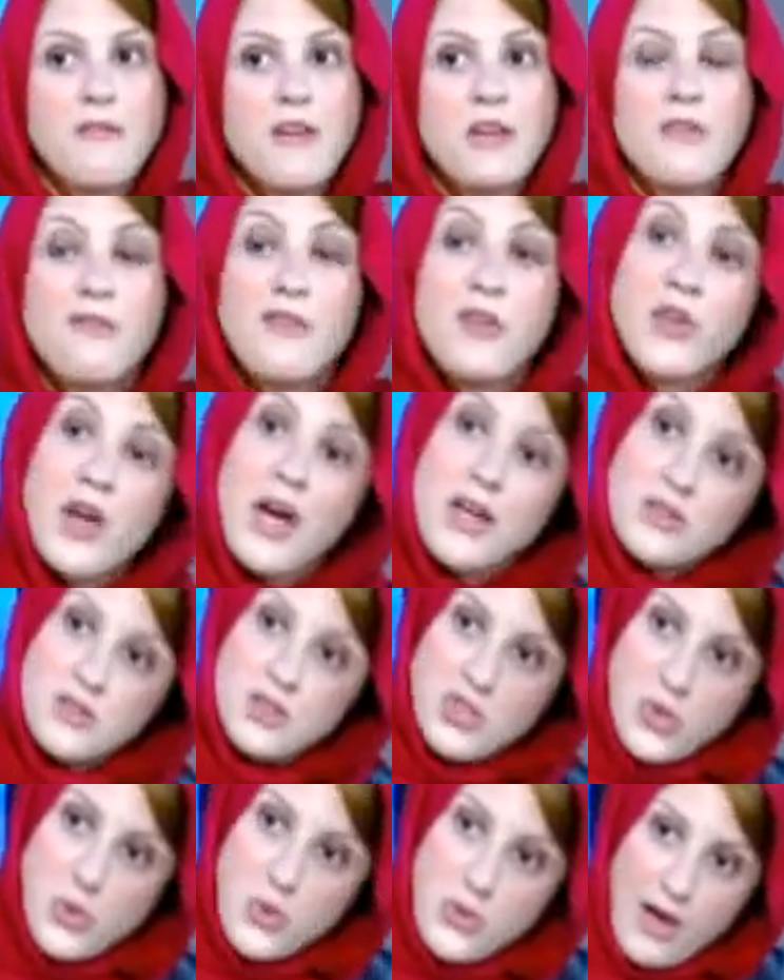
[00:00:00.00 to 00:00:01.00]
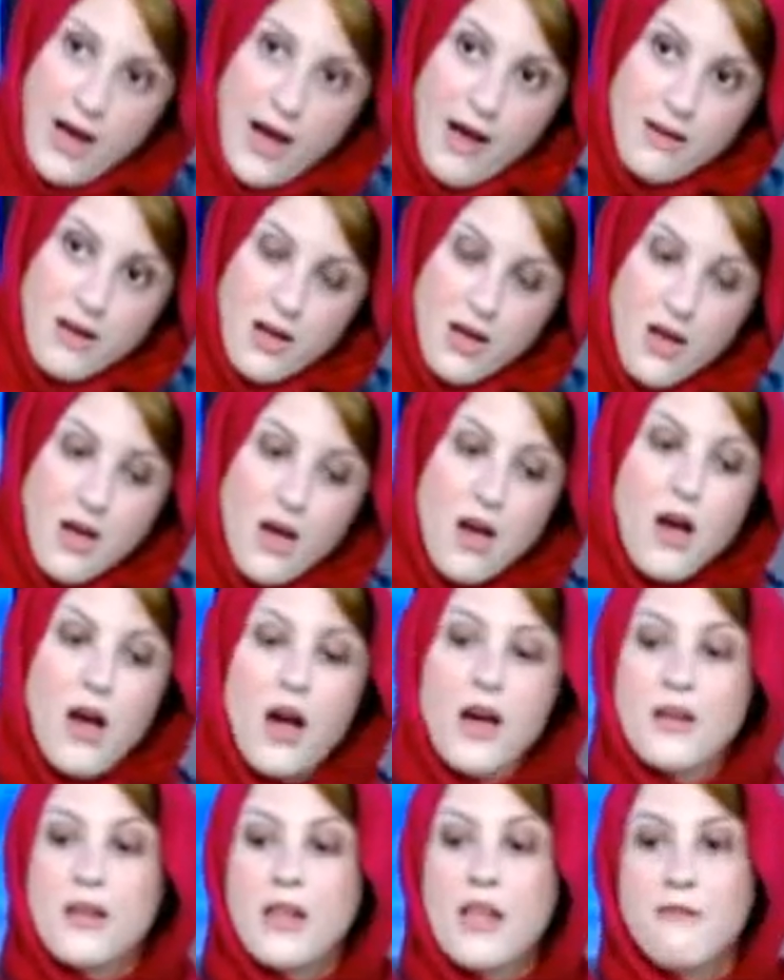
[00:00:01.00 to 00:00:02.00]
And if you can't do that
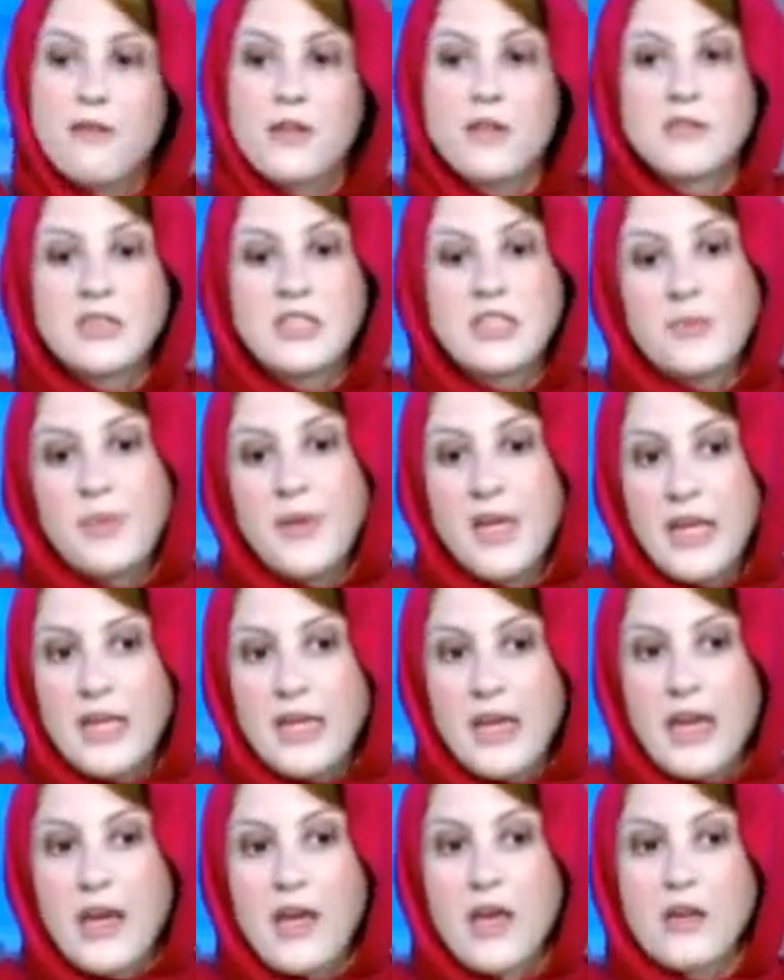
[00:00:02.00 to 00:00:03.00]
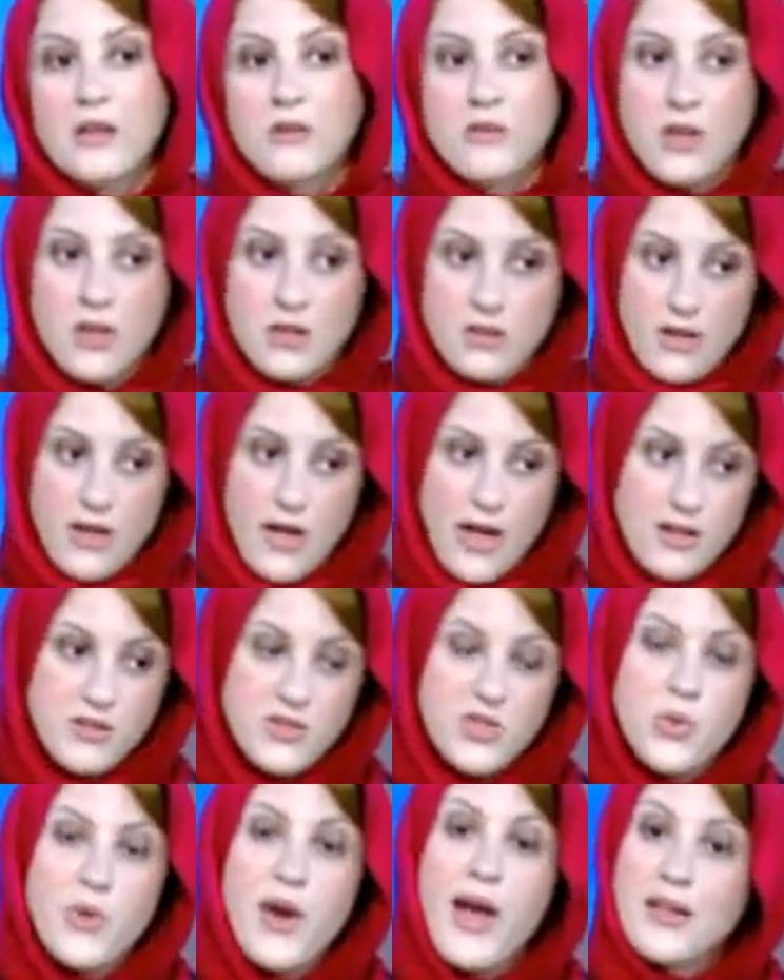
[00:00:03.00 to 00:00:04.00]
on a level of speaking and
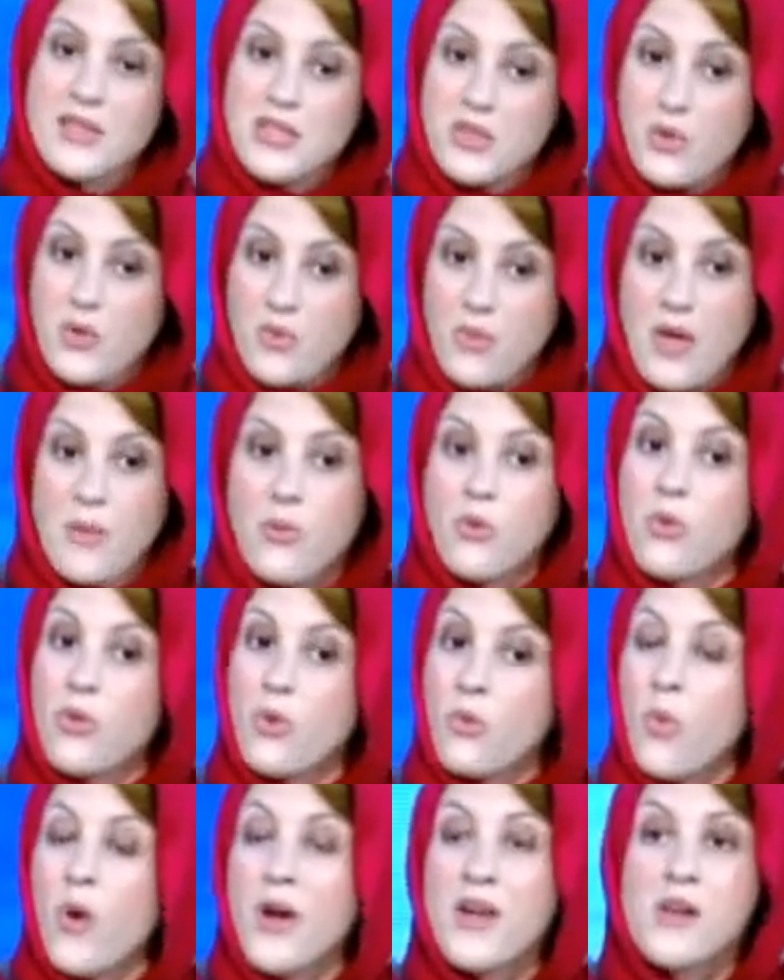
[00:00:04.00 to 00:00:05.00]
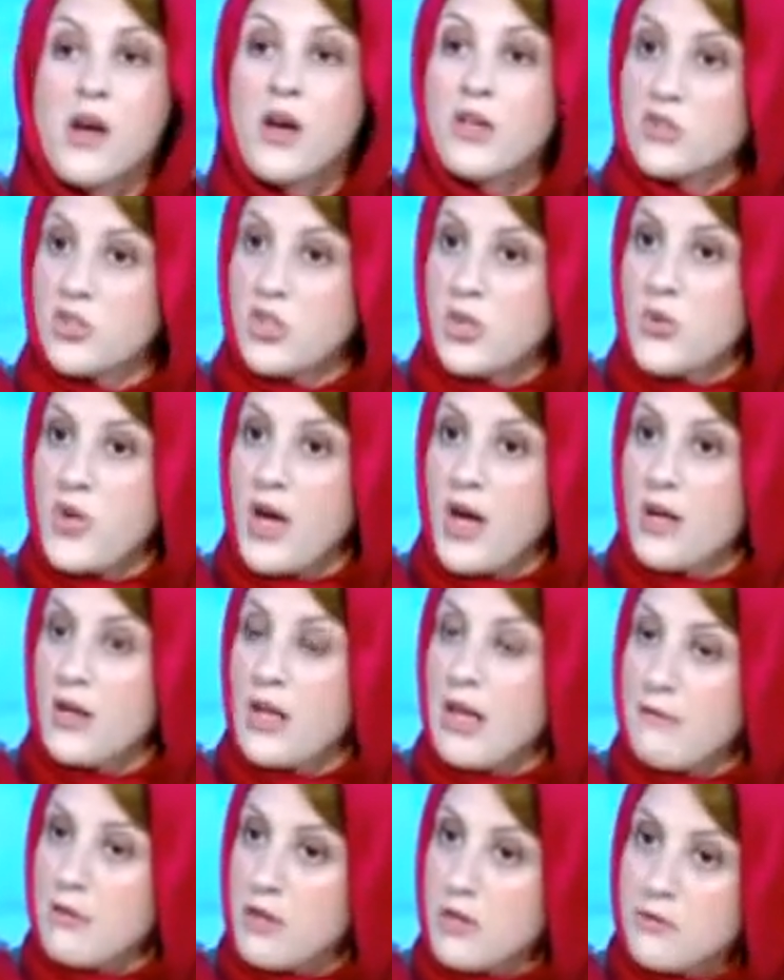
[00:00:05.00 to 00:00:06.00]
interacting with people, then why not do that on a
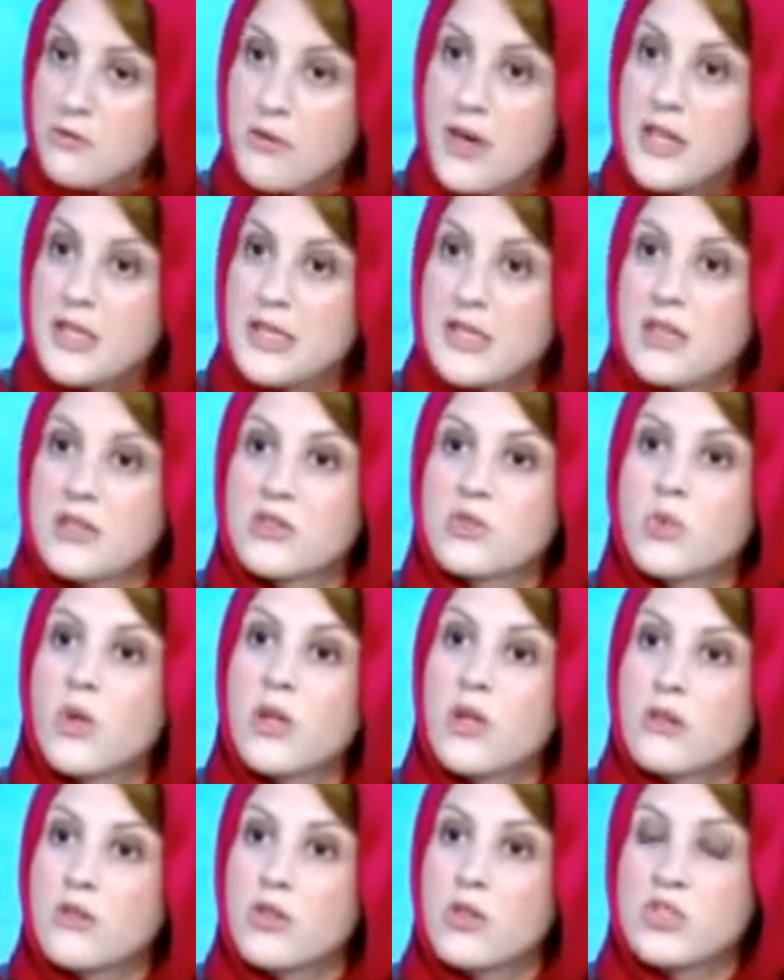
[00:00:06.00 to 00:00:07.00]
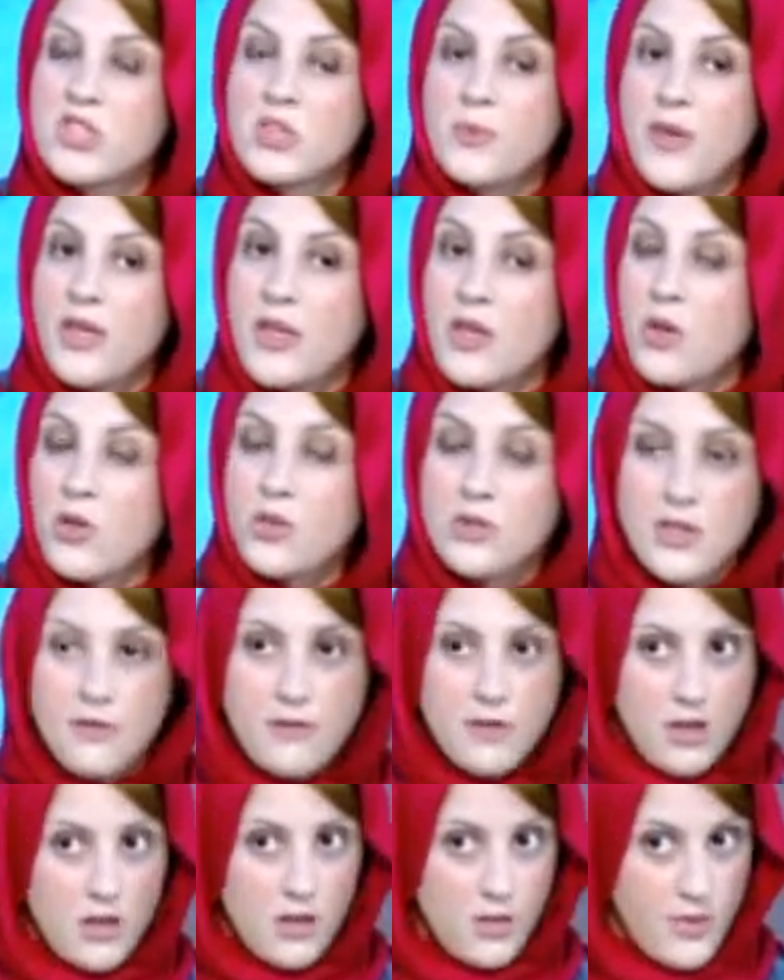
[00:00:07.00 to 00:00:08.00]
level of writing as well? A good speaker could
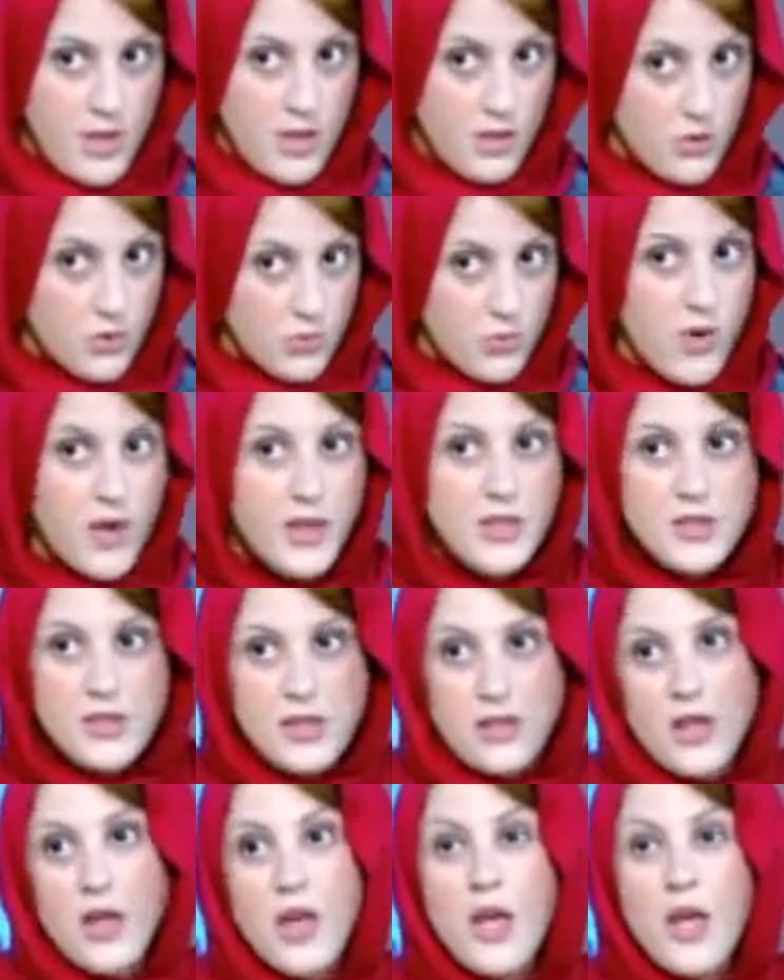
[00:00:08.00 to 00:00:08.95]
definitely be a good writer.